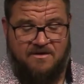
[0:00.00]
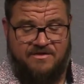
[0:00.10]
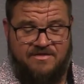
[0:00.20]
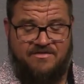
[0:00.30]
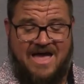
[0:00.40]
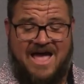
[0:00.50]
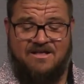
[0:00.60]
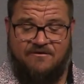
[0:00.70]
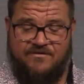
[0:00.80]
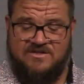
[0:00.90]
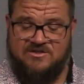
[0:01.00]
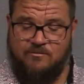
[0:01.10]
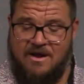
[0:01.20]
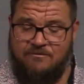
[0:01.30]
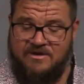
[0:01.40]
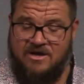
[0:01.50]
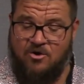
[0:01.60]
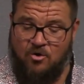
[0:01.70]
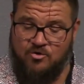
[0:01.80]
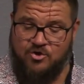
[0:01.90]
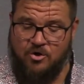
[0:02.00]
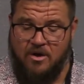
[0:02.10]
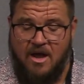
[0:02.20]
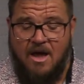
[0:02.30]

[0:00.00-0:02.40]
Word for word: than that of the surrounding culture.